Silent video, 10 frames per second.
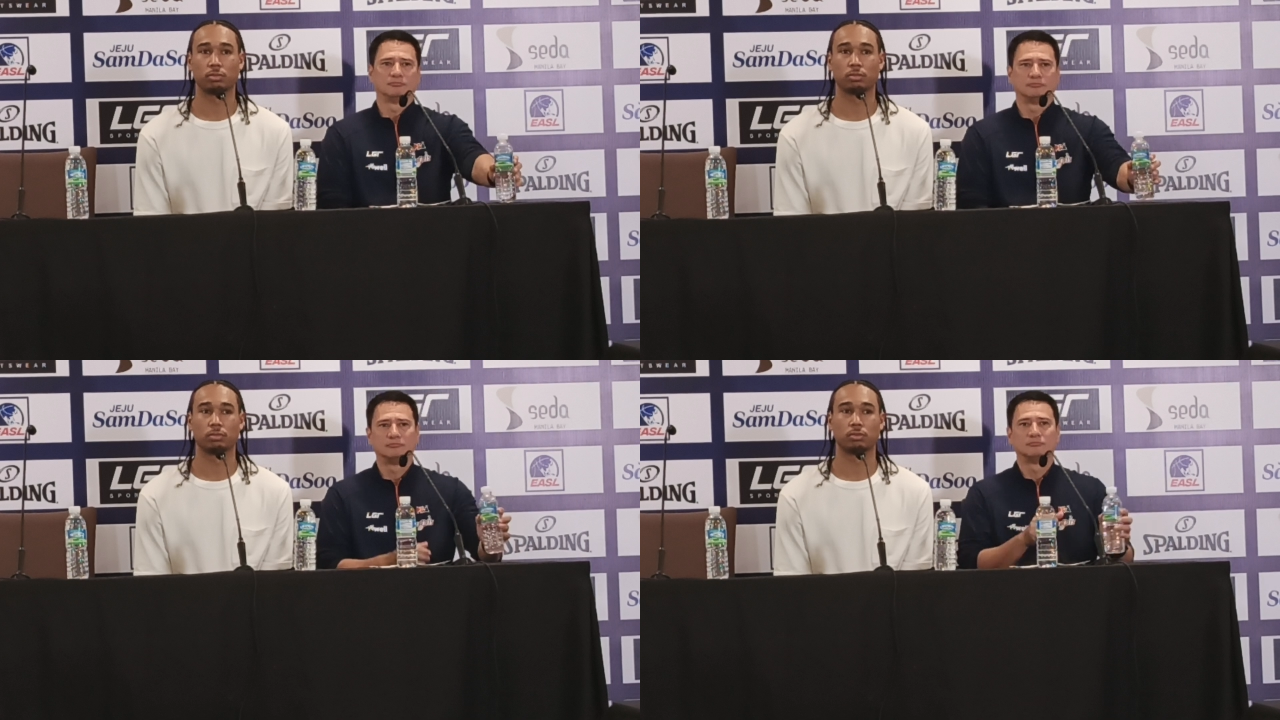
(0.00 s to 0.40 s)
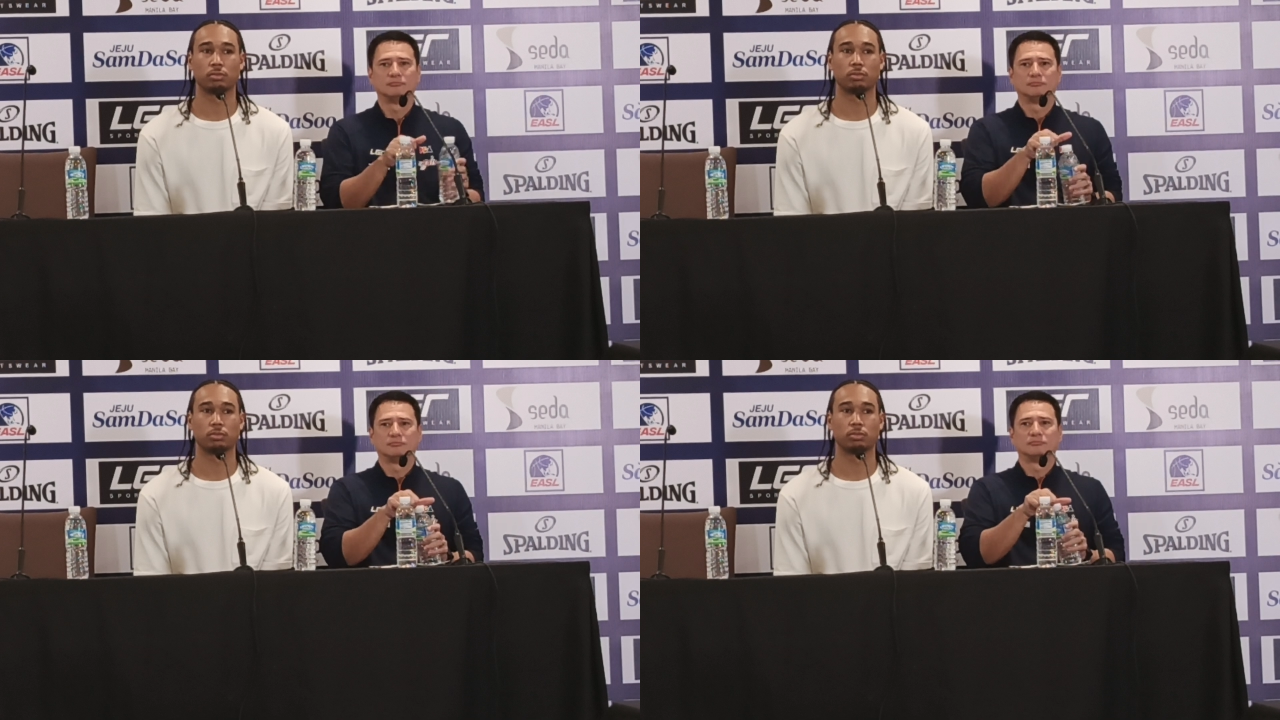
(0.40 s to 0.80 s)

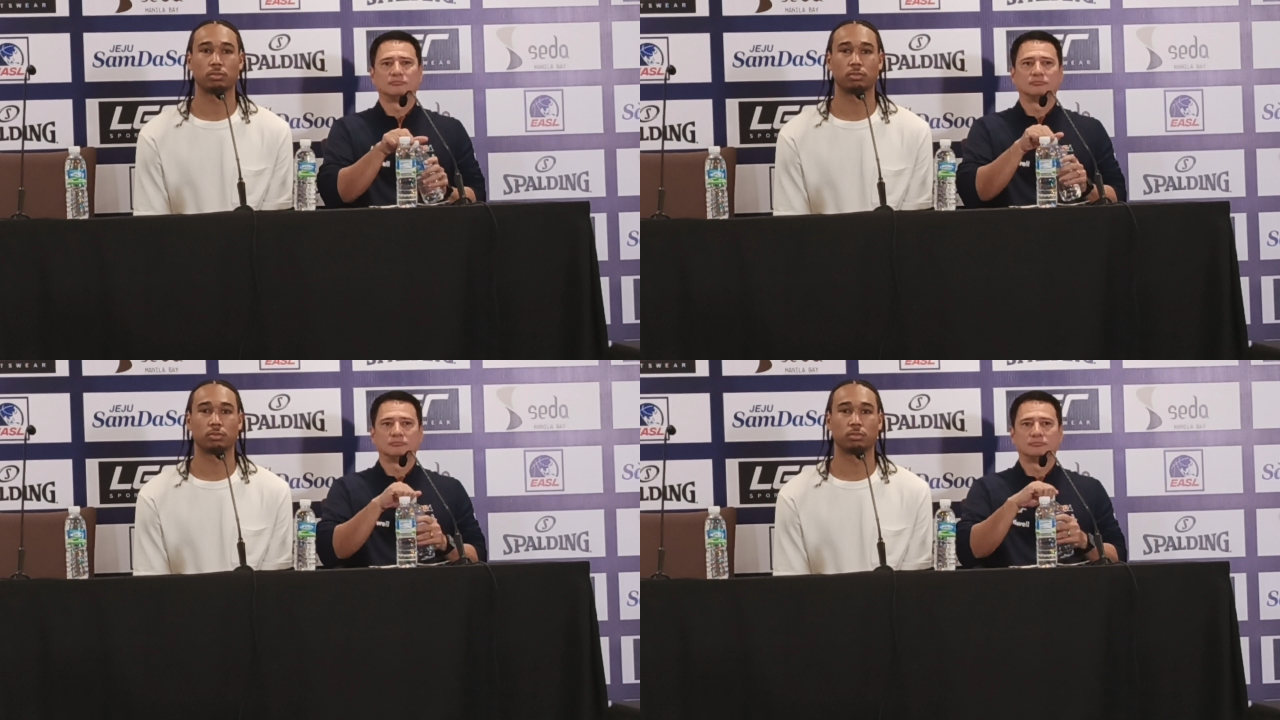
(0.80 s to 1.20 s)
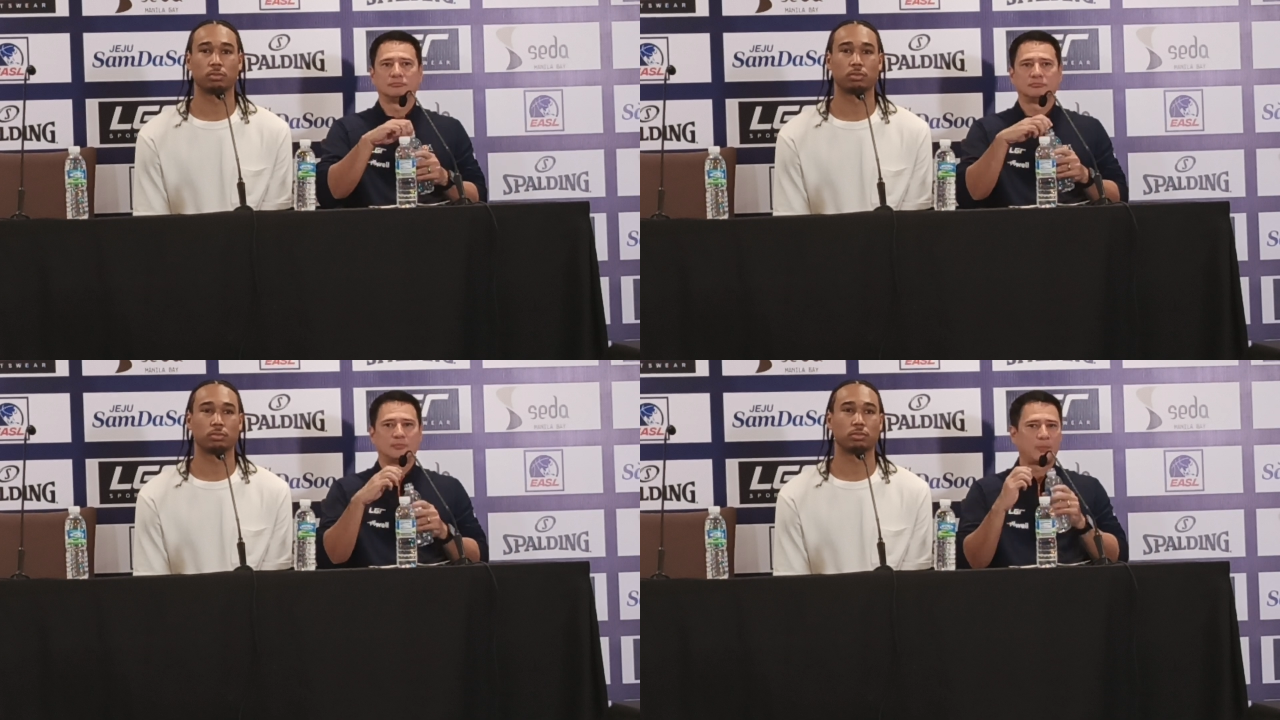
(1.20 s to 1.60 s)

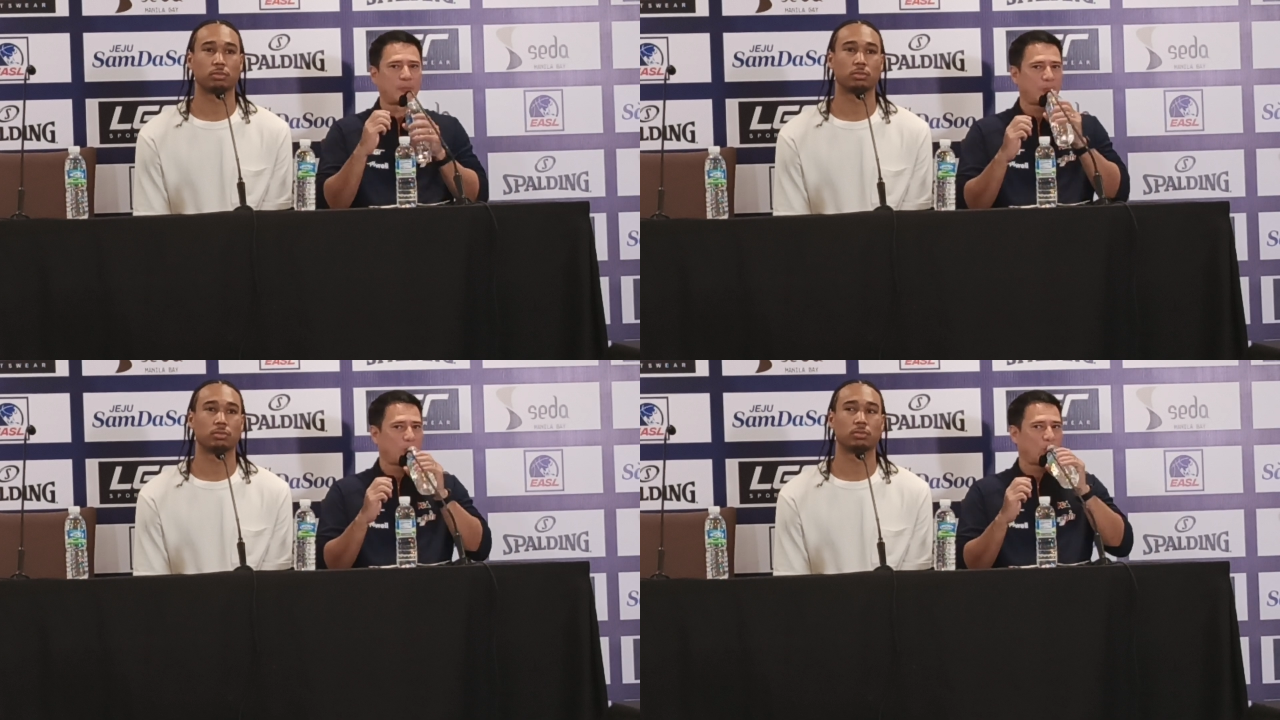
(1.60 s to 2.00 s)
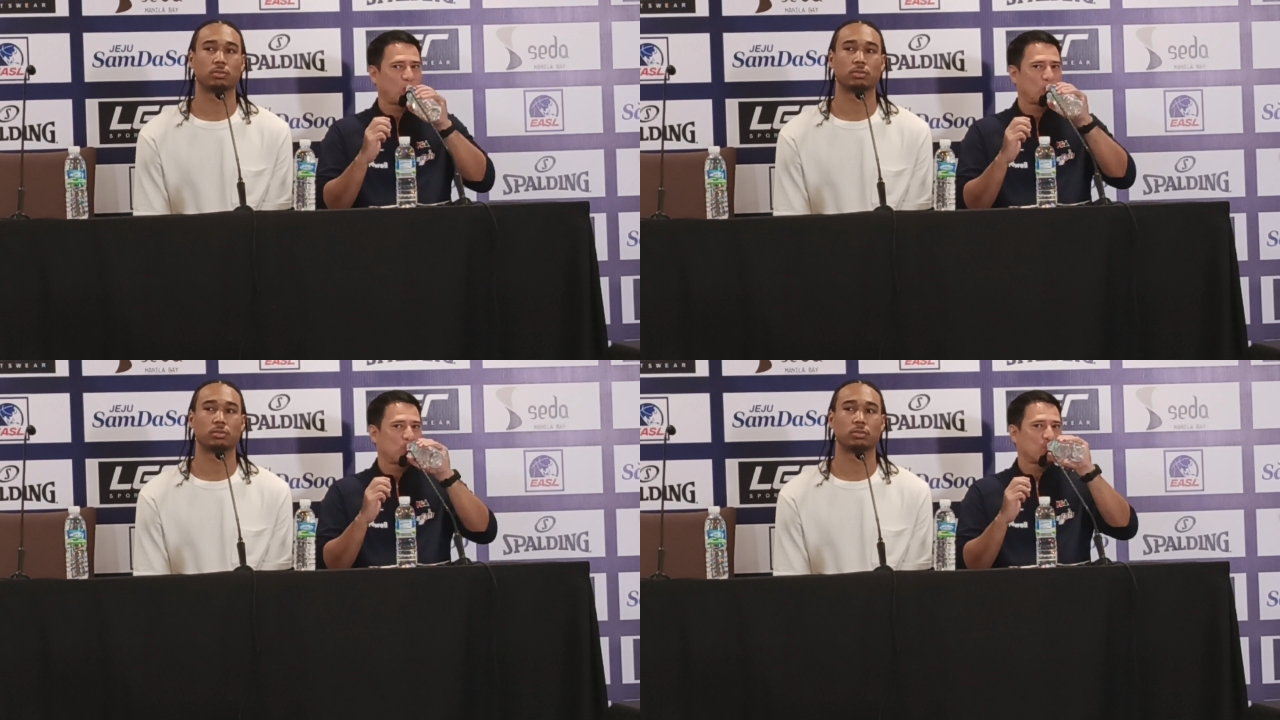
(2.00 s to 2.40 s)

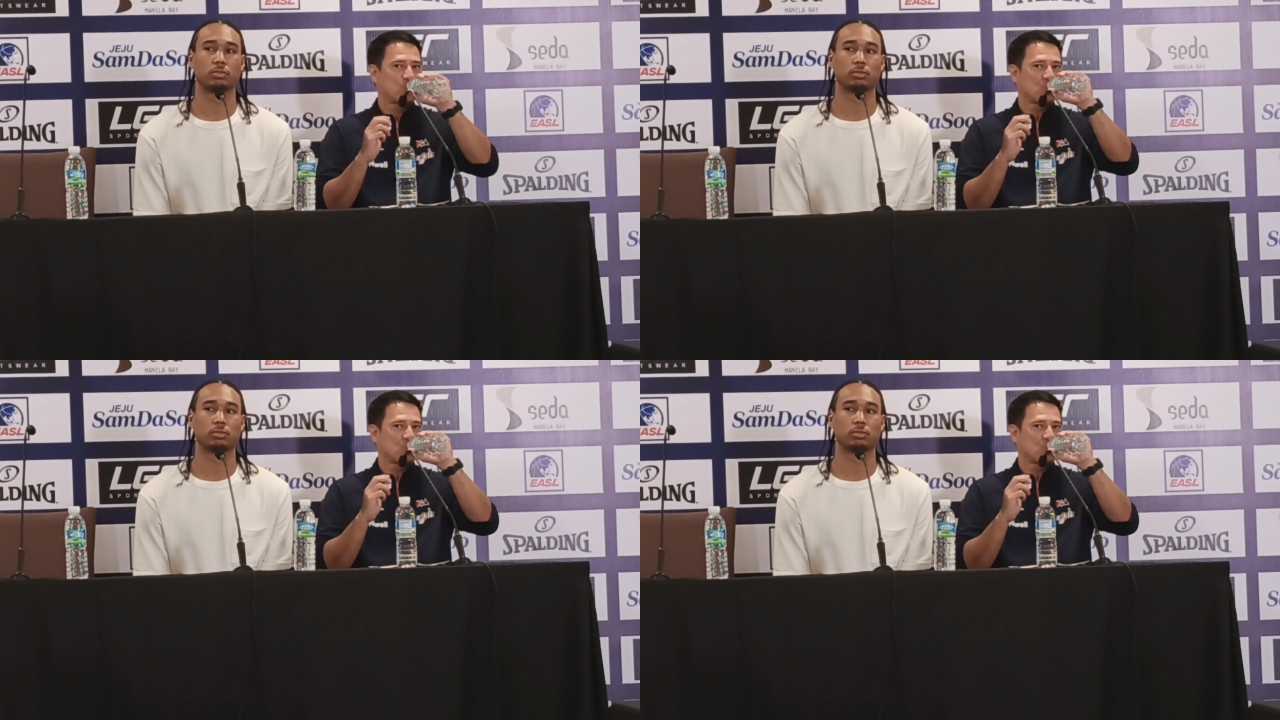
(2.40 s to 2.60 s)
(no one is talking)